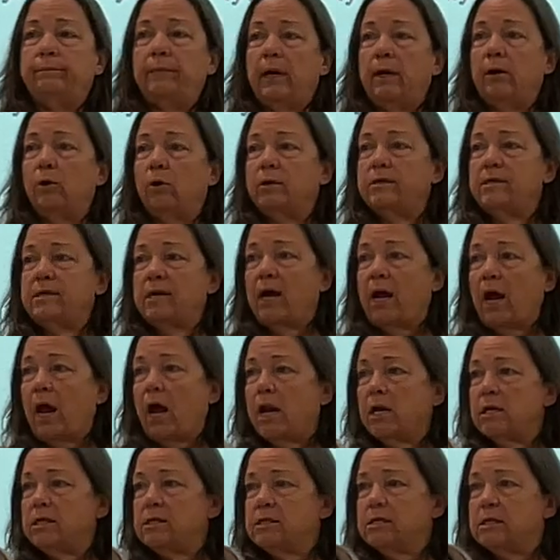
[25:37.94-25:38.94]
and on
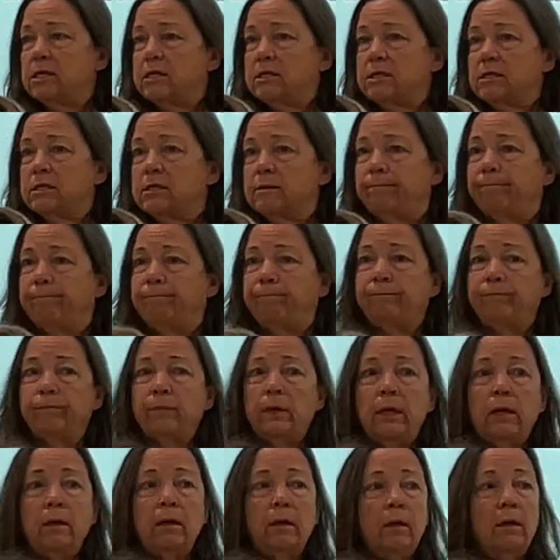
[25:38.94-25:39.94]
dialysis.
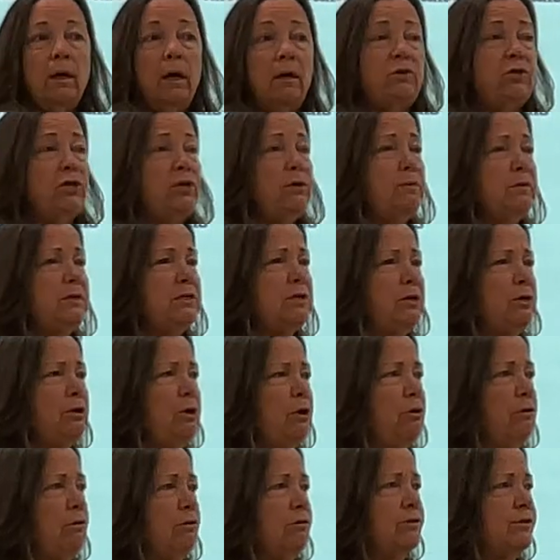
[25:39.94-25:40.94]
And she was a
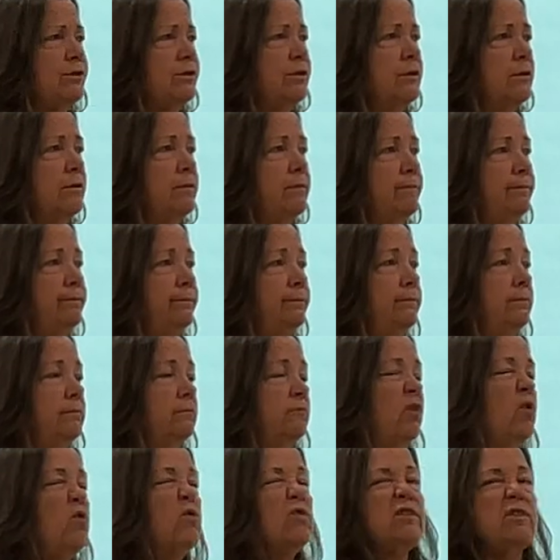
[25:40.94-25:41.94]
nurse.
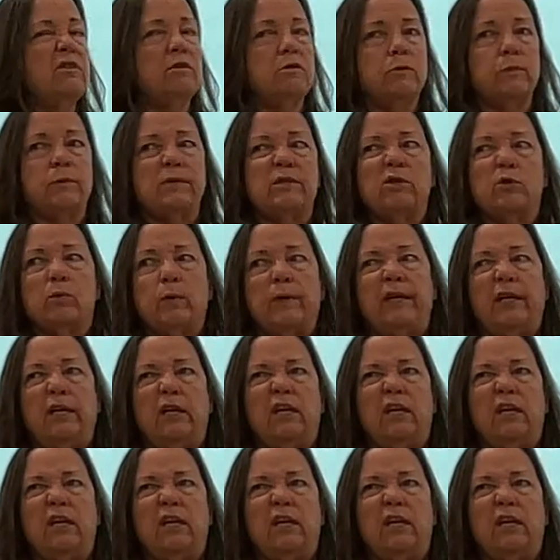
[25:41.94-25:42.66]
Of course, this was 20